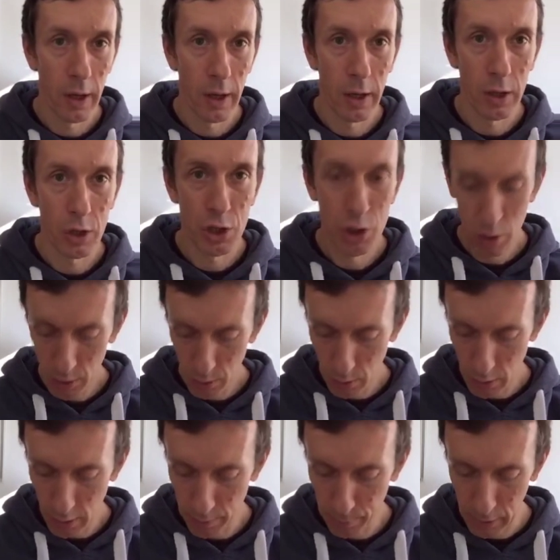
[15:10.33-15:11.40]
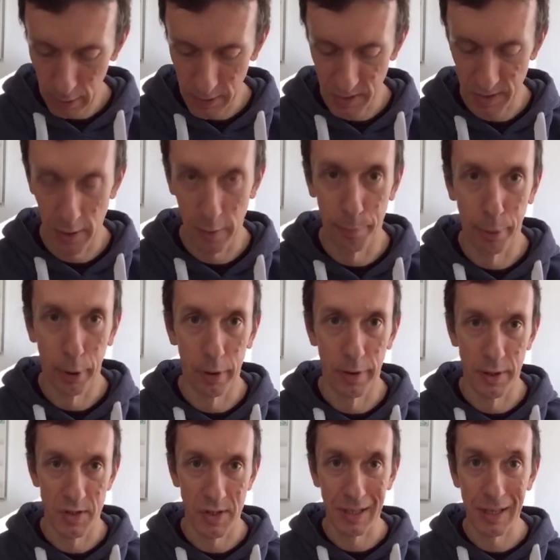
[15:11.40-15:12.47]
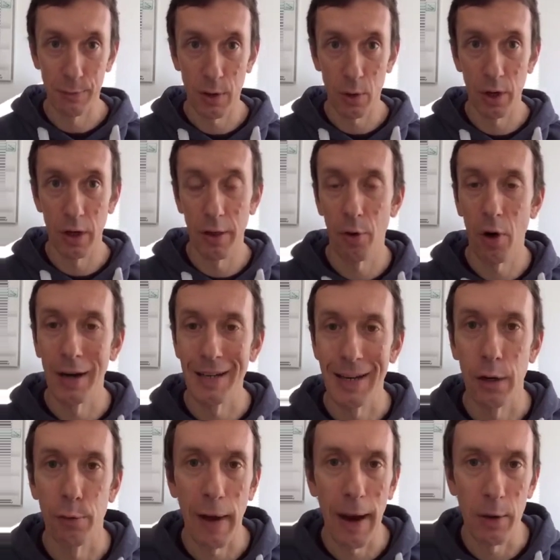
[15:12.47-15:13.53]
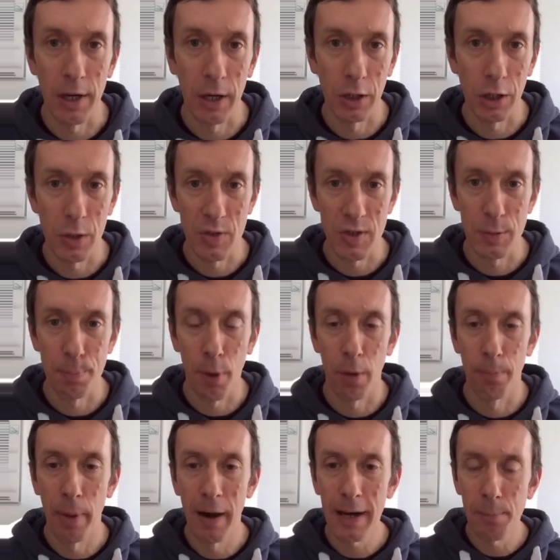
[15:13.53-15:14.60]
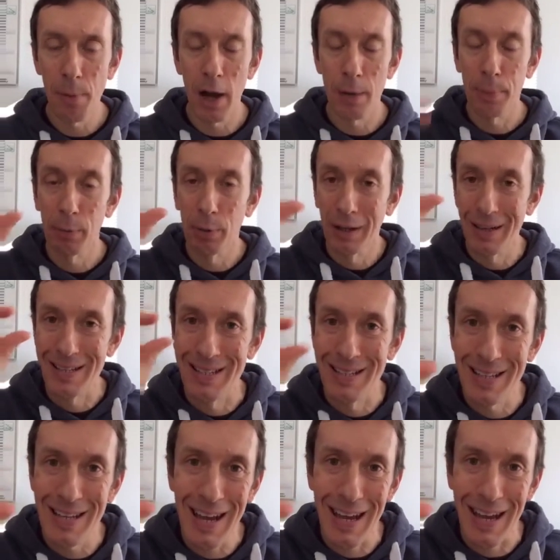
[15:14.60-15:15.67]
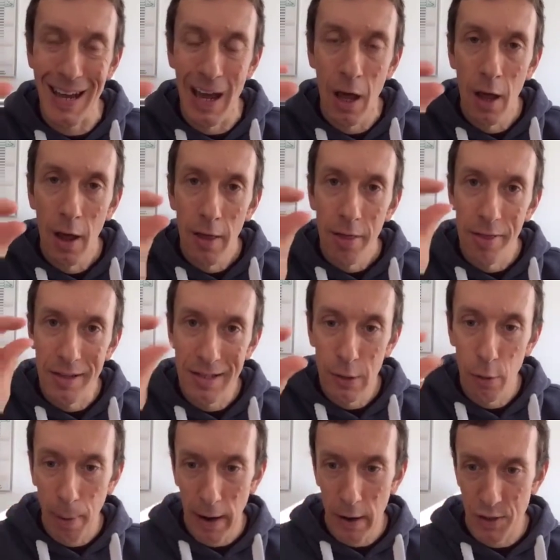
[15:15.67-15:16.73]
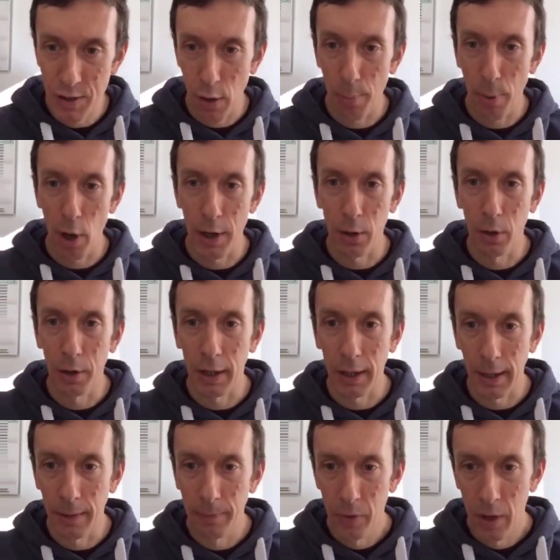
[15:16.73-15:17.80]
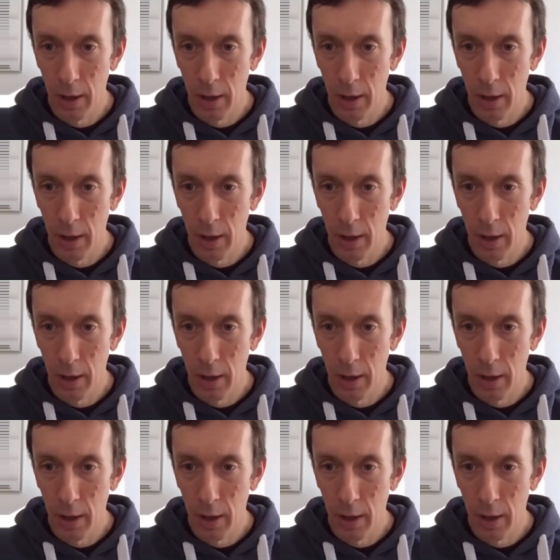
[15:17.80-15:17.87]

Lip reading: show you another place that I've put this to give you another idea of how you can use this button. Bearing in mind, people are going to see this little Periscope icon here.